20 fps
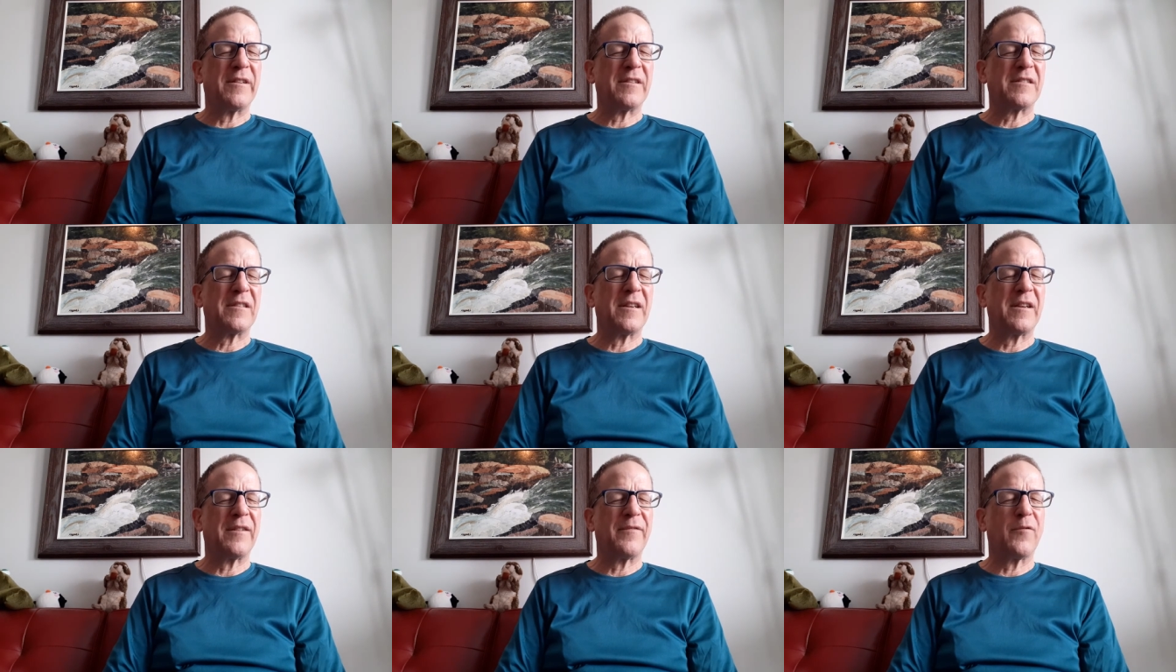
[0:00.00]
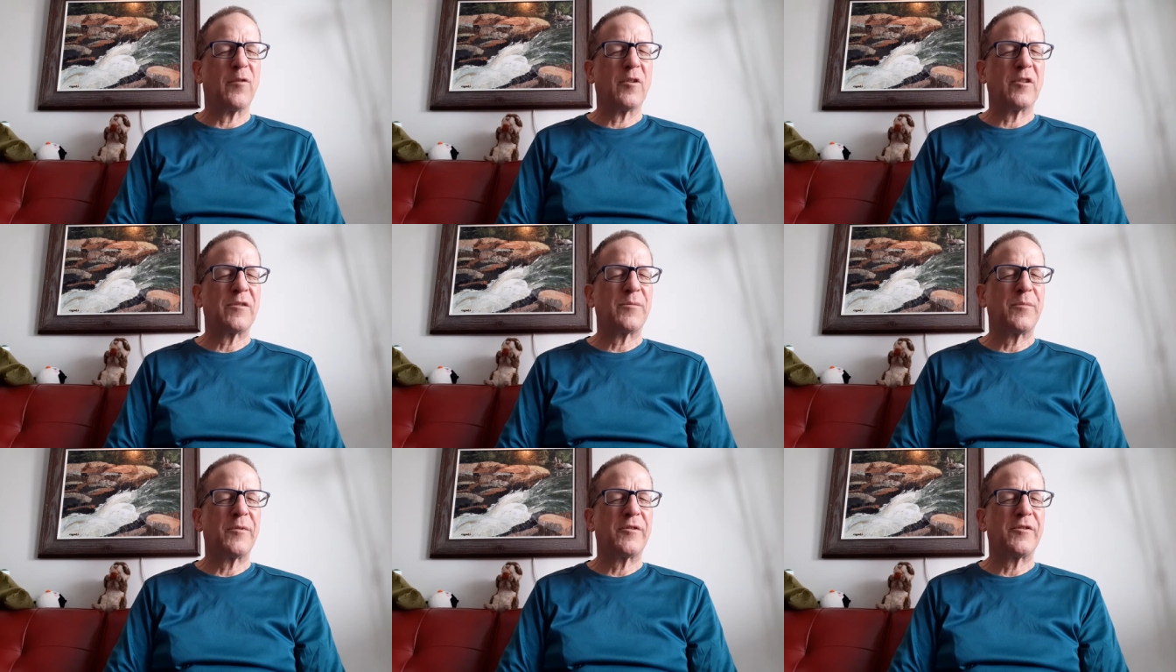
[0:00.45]
us any
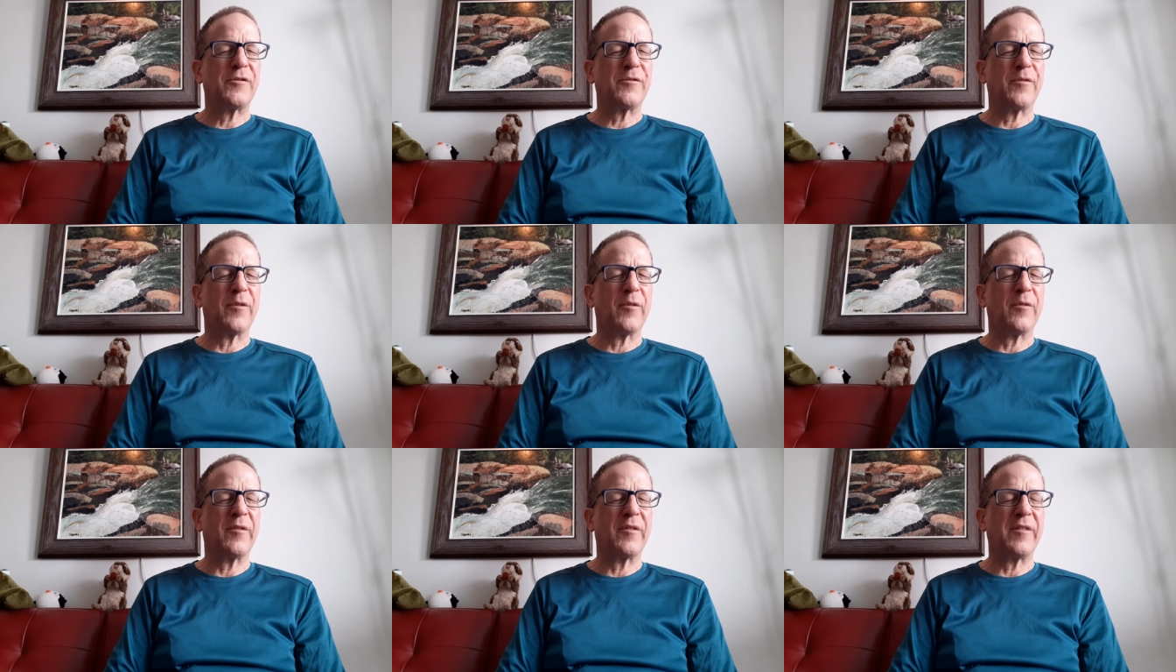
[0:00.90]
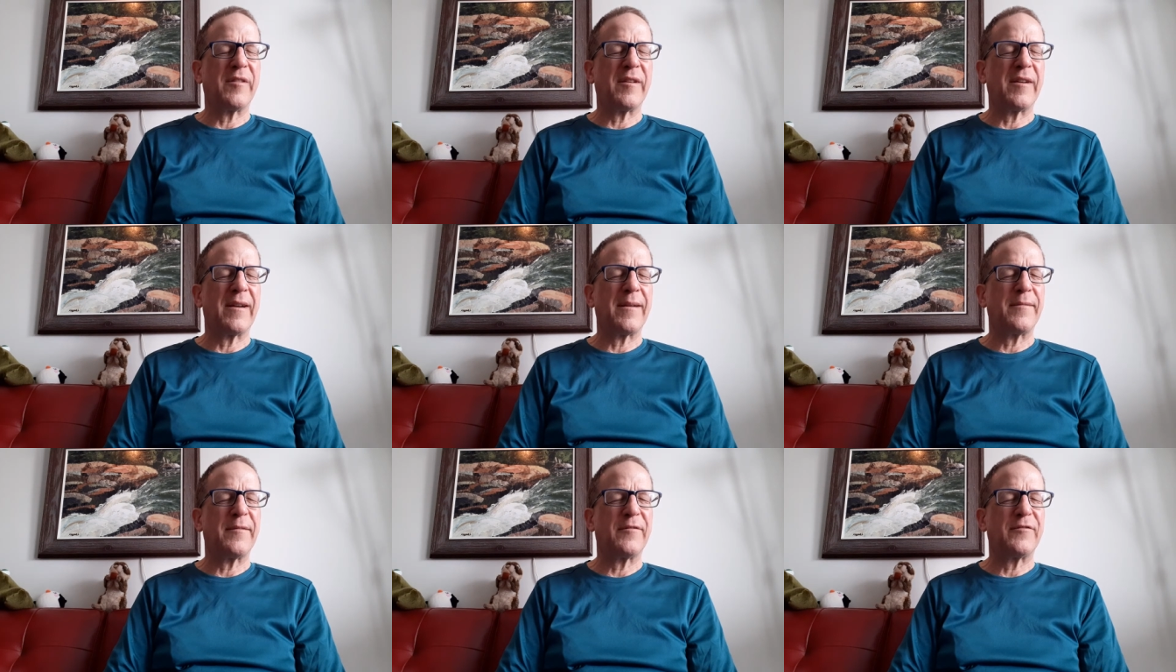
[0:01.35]
voice but your own in the
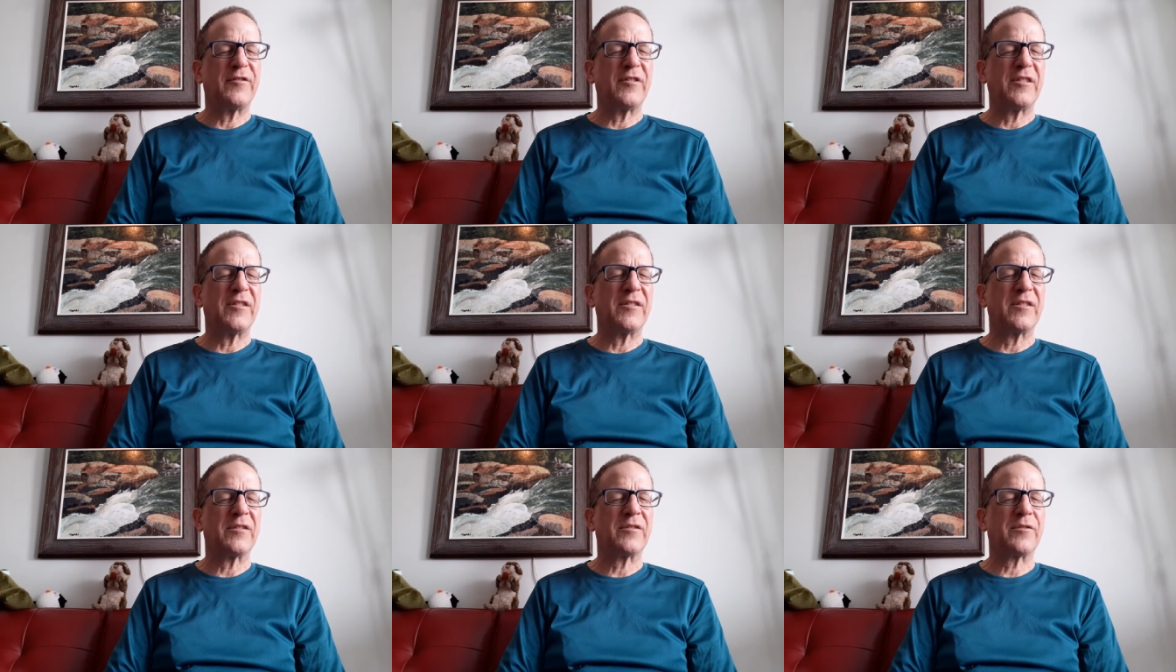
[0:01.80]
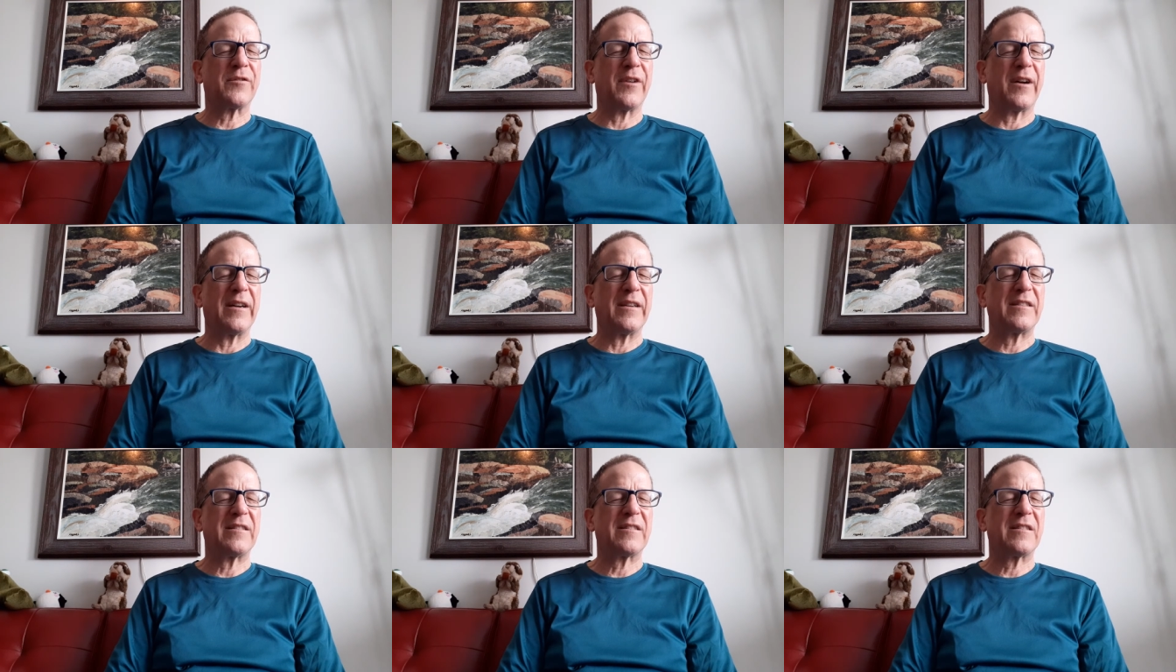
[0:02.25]
name of Jesus
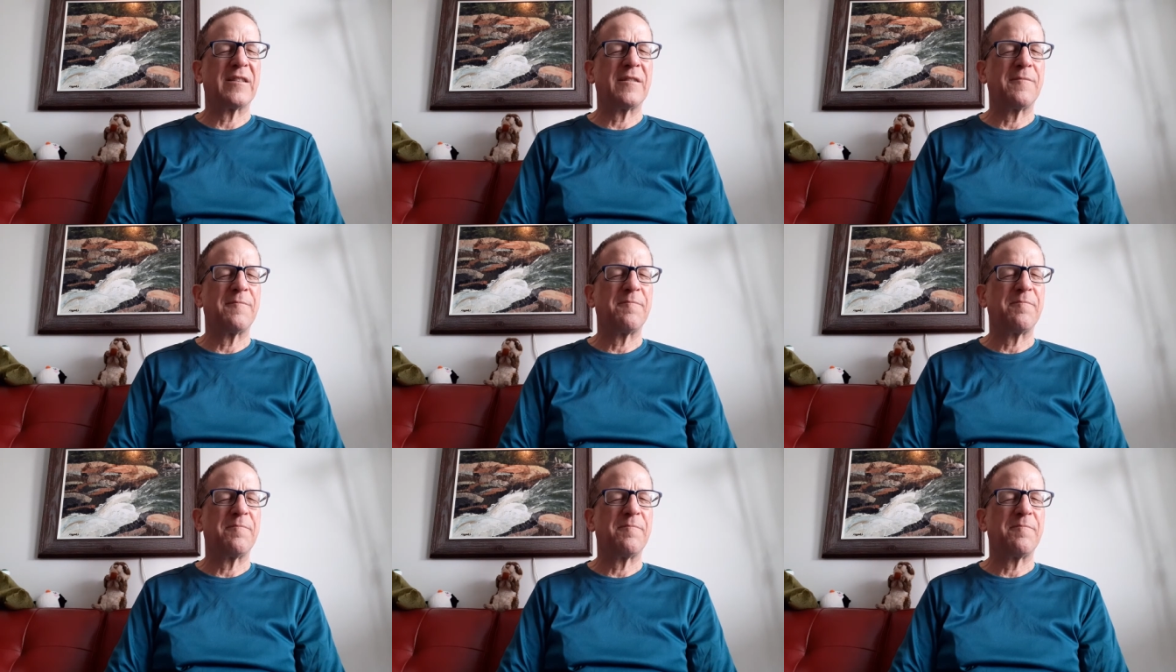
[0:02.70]
Christ,